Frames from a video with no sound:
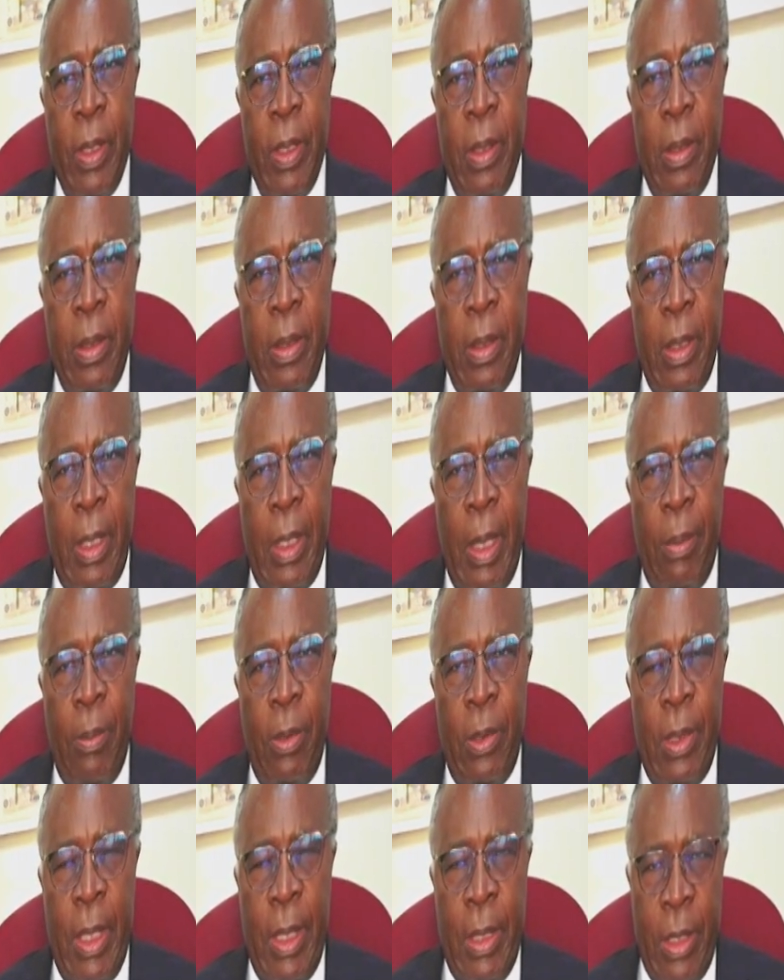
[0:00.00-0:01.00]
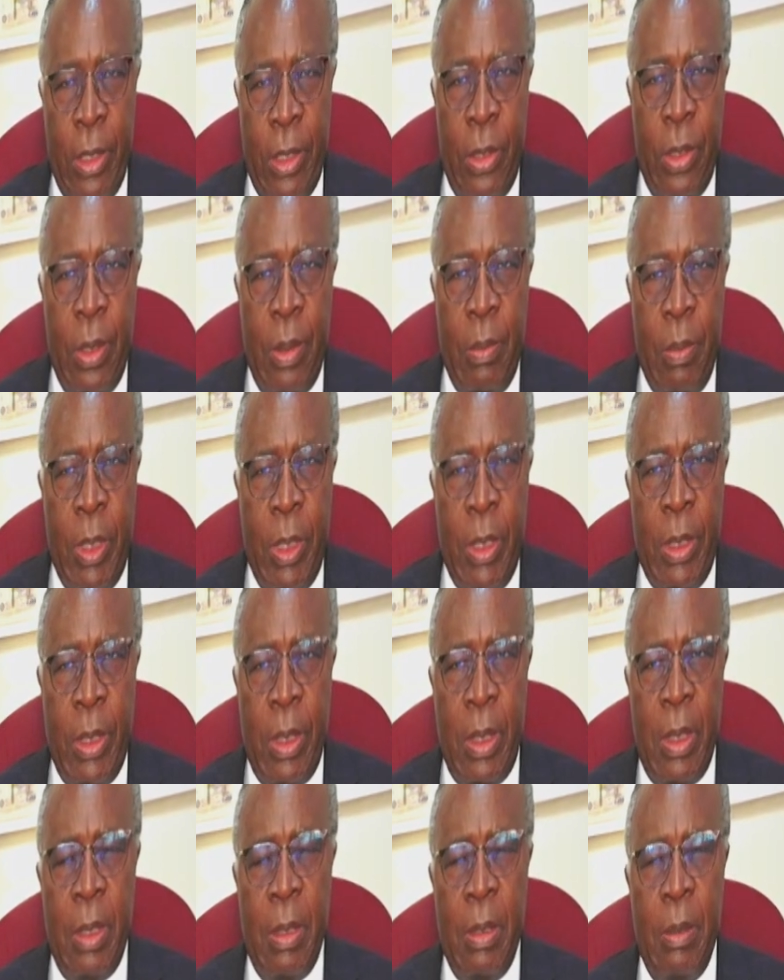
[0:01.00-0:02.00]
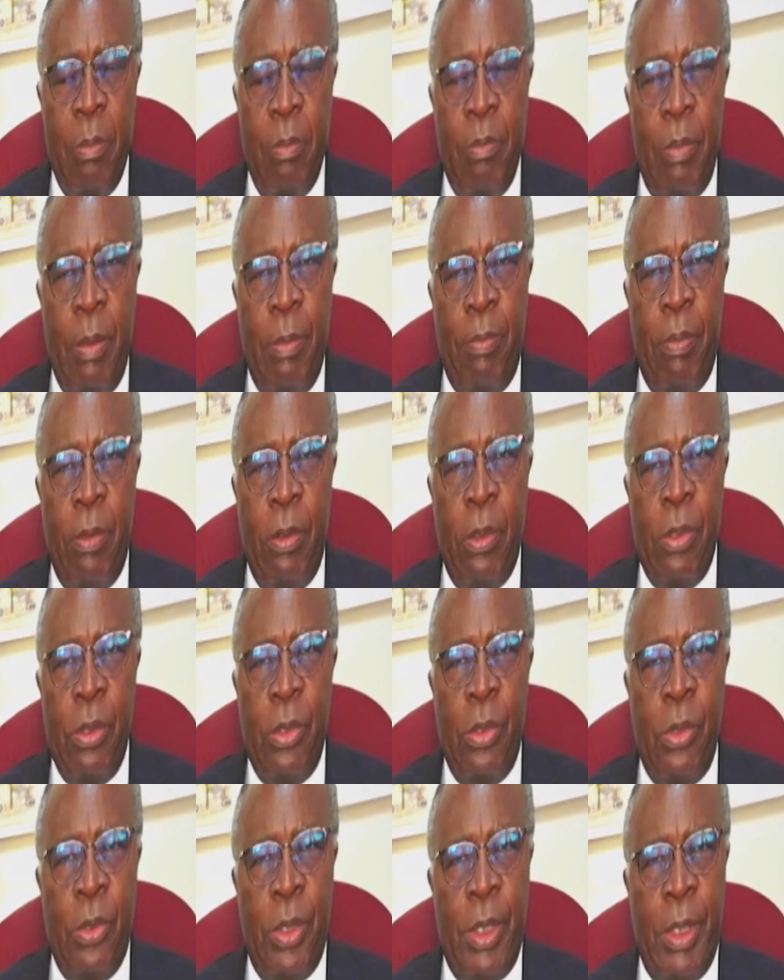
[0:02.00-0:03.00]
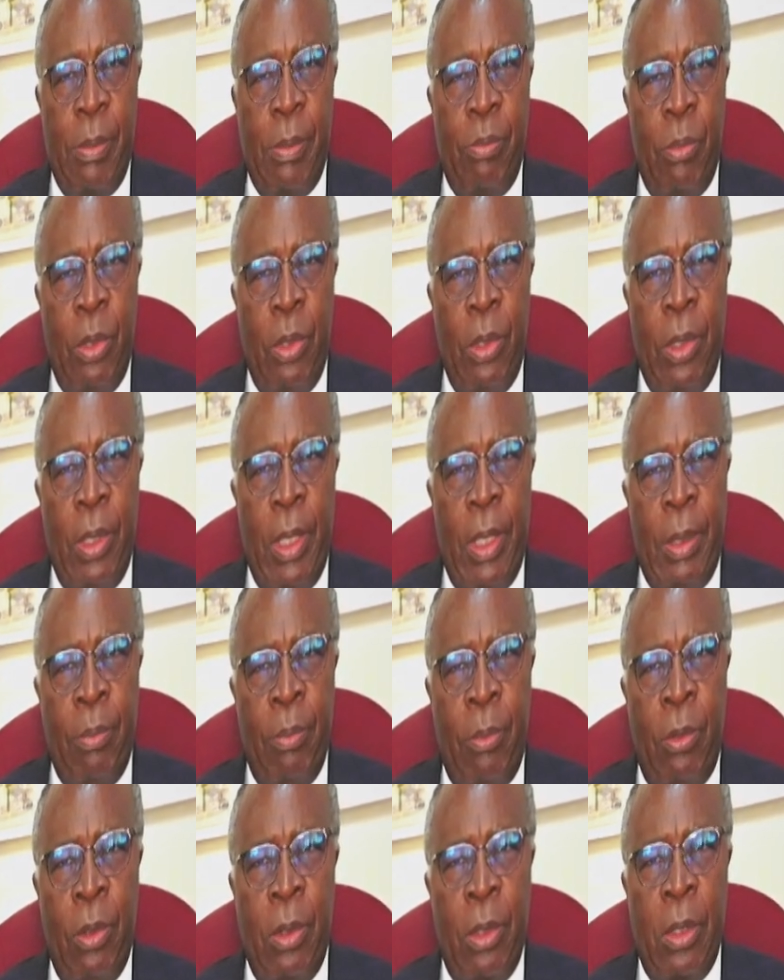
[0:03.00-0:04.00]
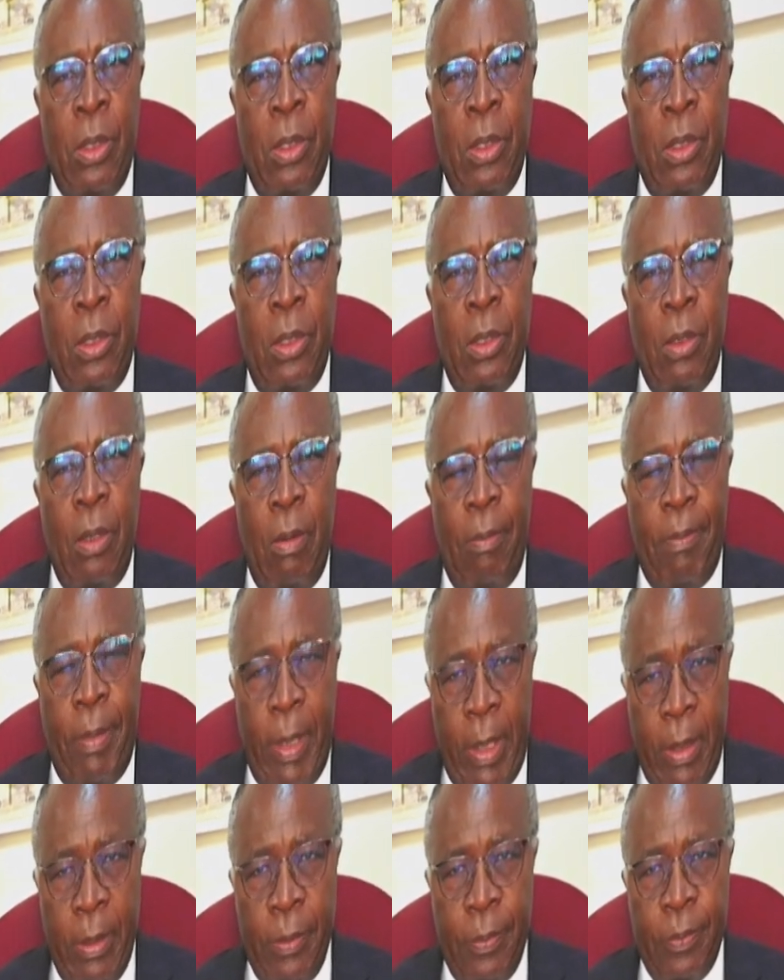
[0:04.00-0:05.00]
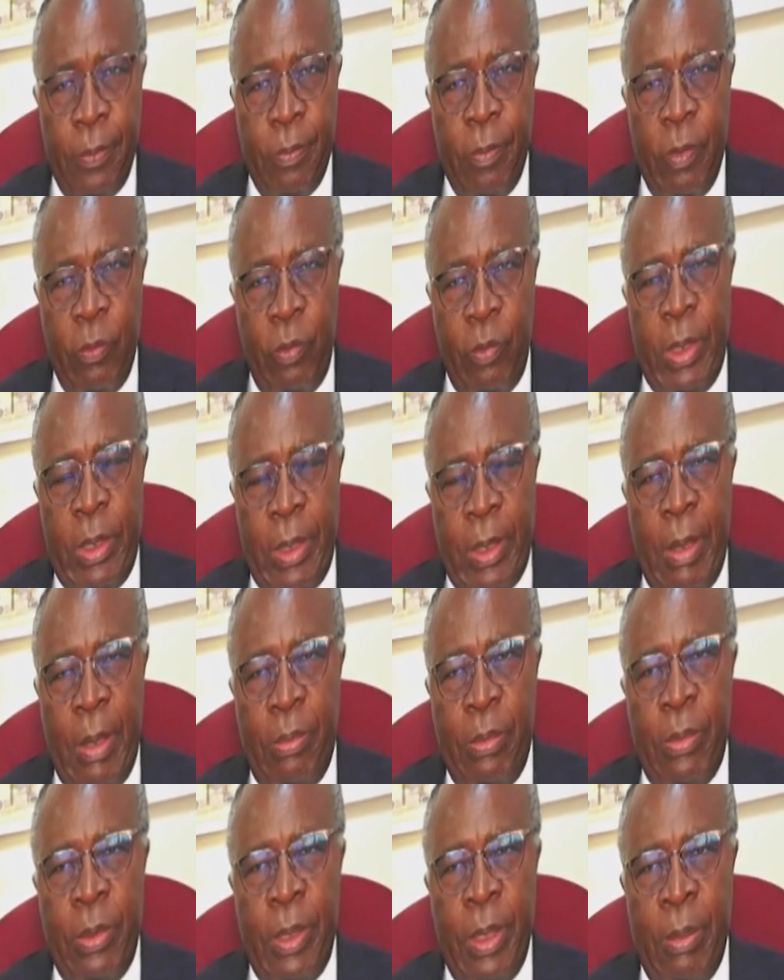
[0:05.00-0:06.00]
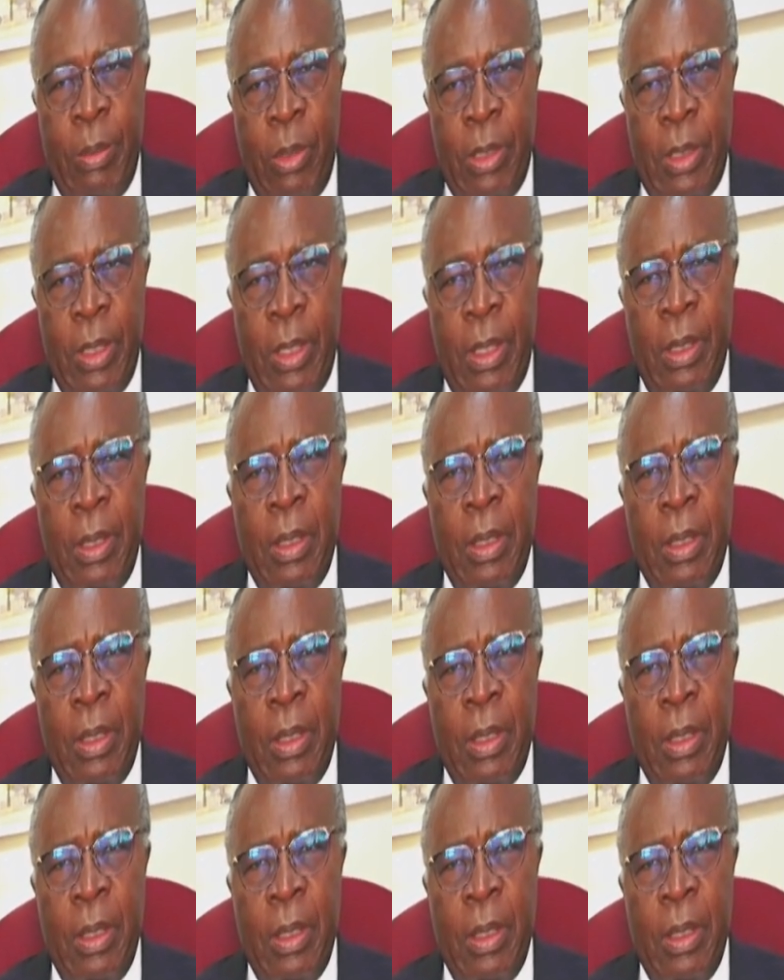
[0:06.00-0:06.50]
Decarbonization means people using more and more copper, for example, in the motor